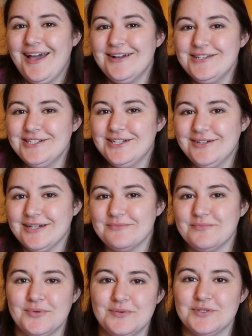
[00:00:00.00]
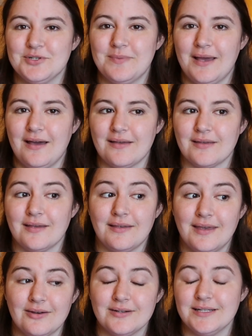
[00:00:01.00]
how'd you do it? What was your path? I
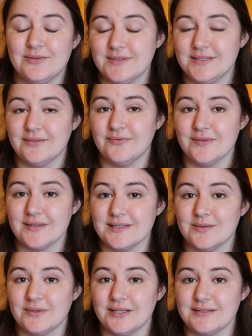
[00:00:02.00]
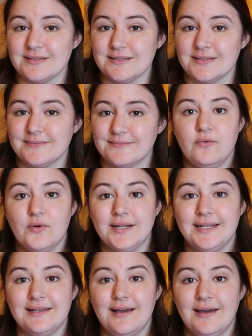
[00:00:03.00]
guarantee it was different than someone else's.
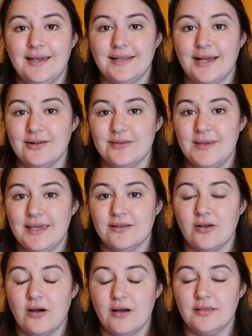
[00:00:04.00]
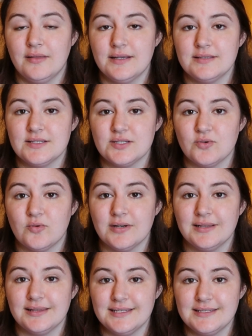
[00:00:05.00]
49, how to make an online store
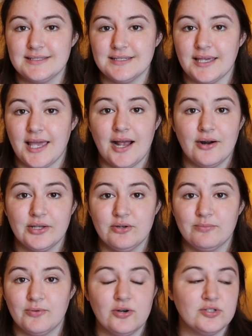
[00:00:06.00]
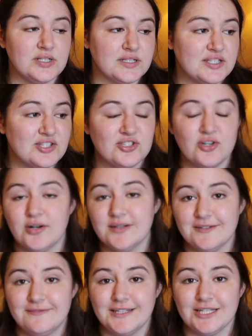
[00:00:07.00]
listing. How do you approach it start
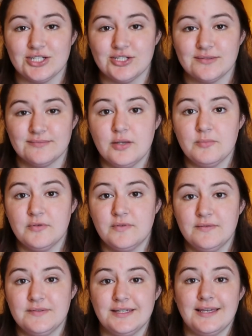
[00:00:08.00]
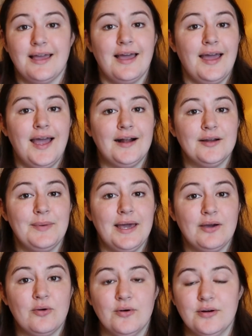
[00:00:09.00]
to finish? Number 50, how to
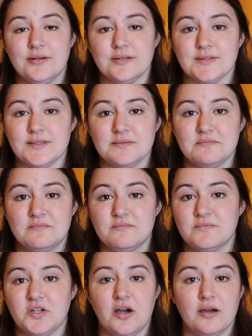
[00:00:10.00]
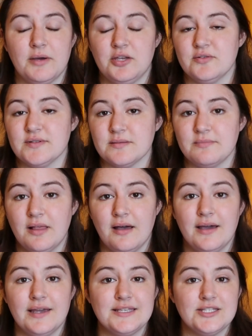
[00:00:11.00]
pack orders. Talk about your
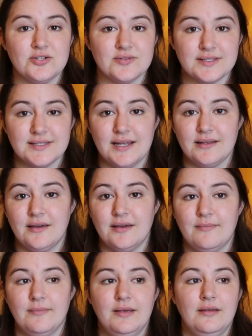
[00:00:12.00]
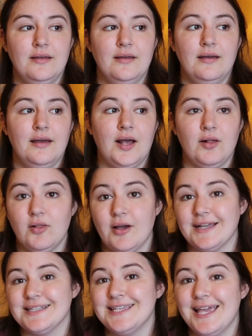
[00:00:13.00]
supplies, your setup, how long
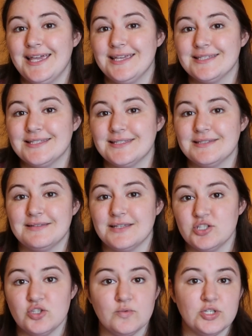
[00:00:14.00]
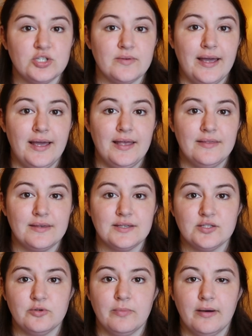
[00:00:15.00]
it takes, things you wish you had,
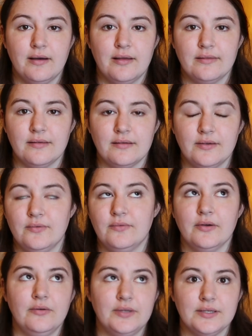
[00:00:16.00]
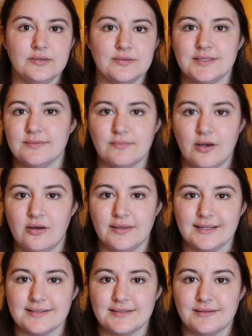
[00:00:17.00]
things you bought that you don't use, all
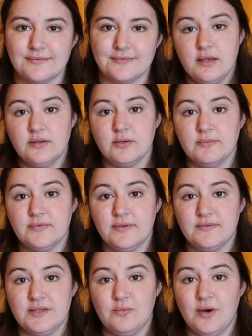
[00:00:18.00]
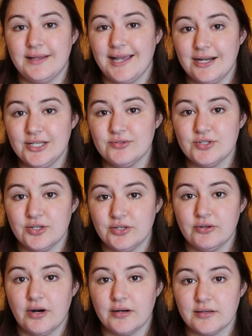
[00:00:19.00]
that stuff. Number 51, how do you turn
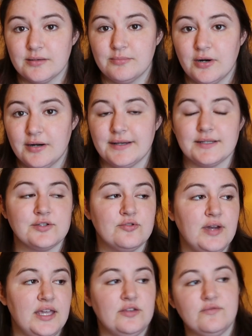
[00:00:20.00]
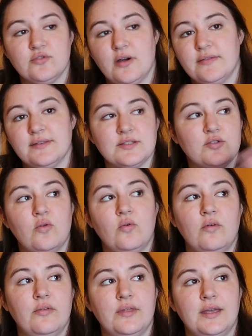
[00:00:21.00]
your art into products? Great, you've drawn this
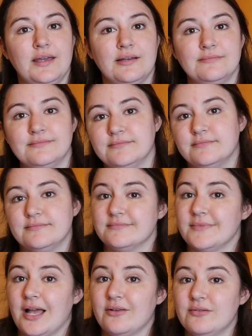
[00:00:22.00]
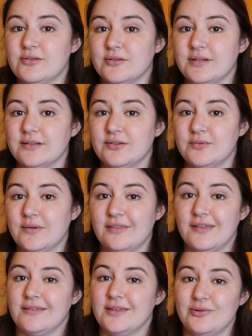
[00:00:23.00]
cool thing. How do you turn it into a
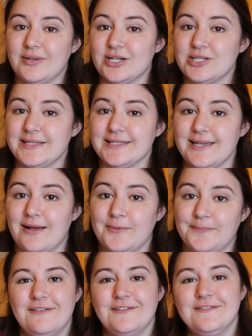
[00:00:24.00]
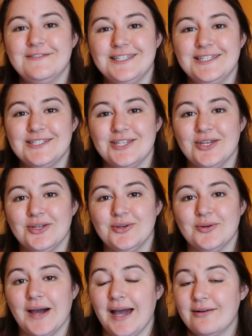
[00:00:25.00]
thing that you can actually sell?
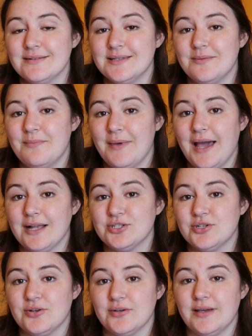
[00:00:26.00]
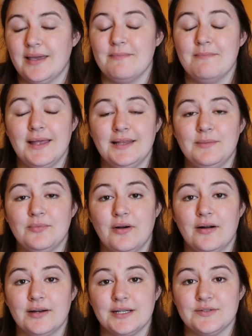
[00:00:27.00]
52, how to batch create many
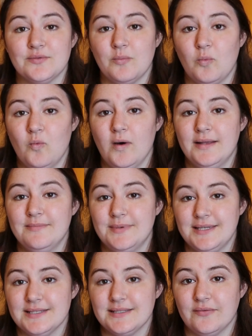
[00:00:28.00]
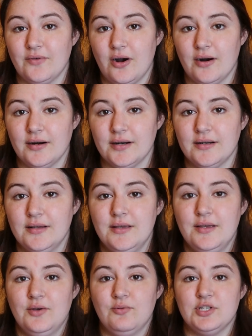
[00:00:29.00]
products from one piece of art,
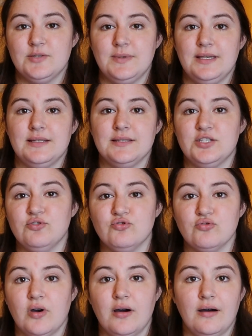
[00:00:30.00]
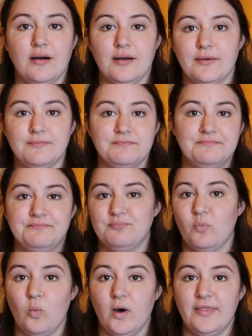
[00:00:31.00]
which means you draw
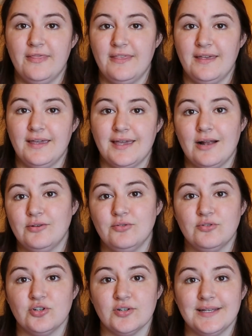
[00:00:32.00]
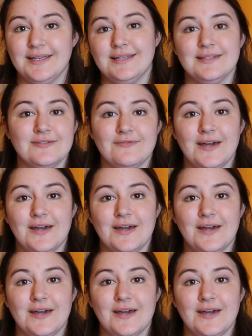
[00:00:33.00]
one thing. How do you turn it into